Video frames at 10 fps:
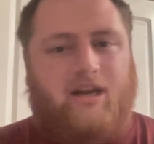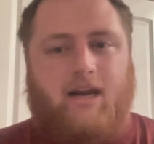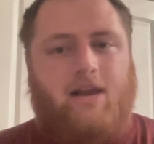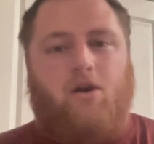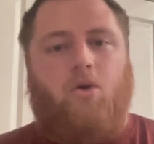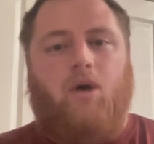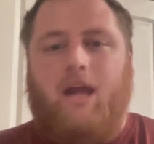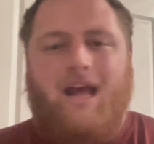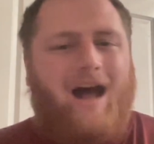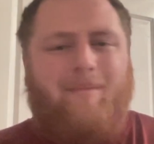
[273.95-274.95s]
And I know
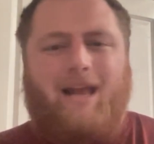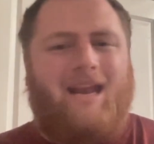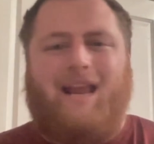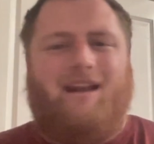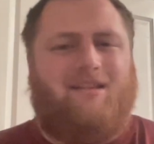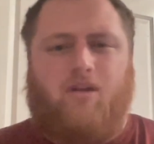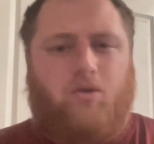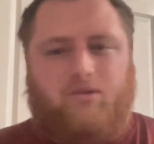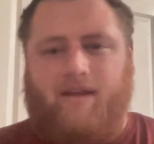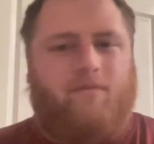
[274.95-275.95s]
I'm not going to get into the
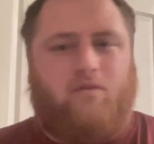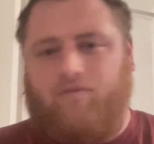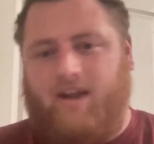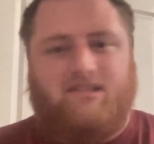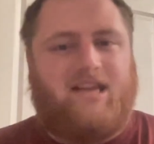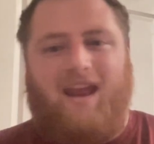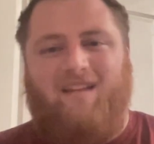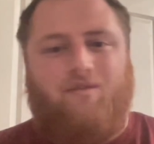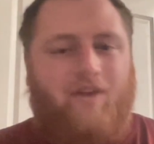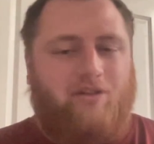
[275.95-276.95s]
whole Devils fans,
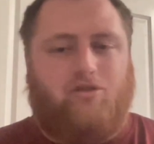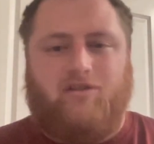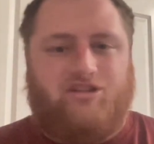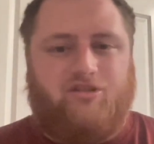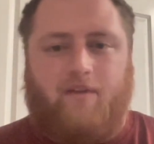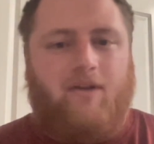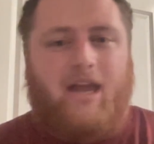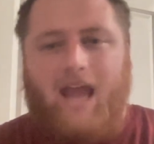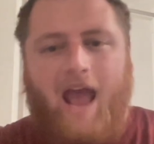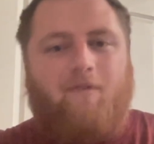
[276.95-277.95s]
Canes fans, all this stuff.
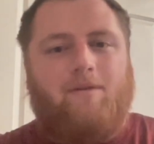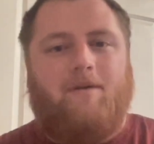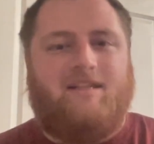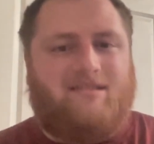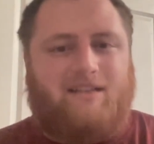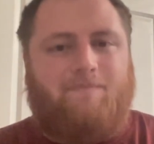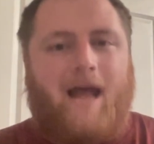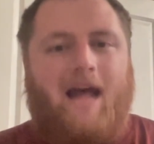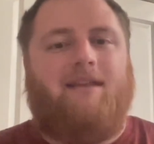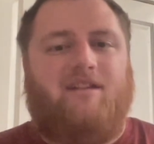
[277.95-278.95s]
Everybody says
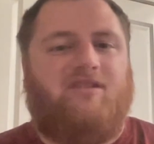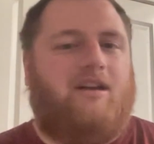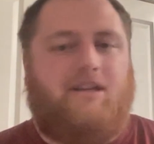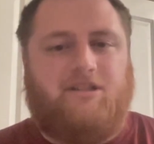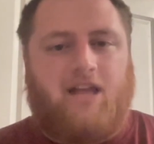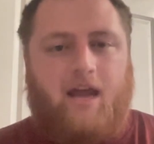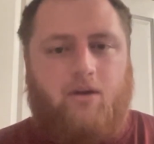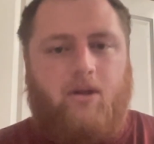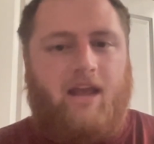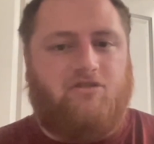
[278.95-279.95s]
bad things on each side.
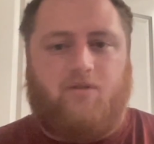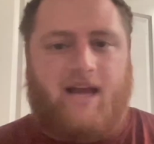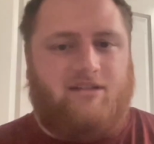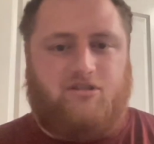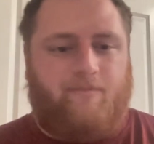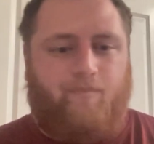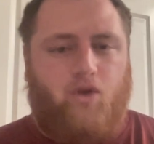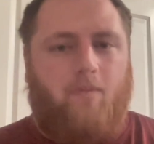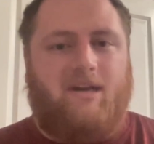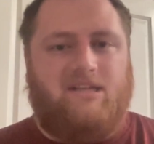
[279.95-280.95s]
Okay, so
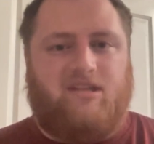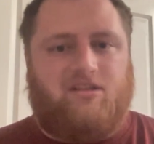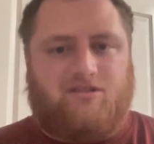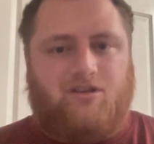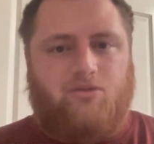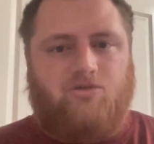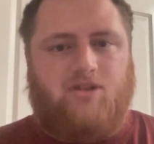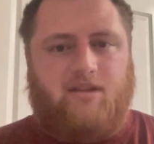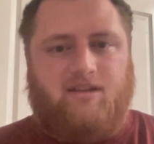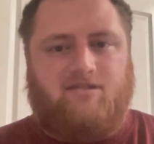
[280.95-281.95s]
nobody's excused
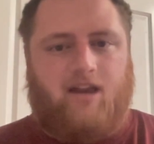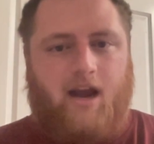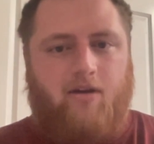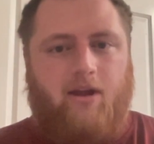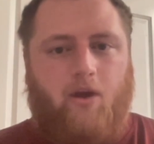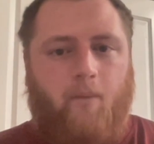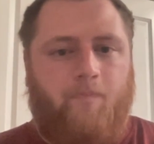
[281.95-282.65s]
in this scenario.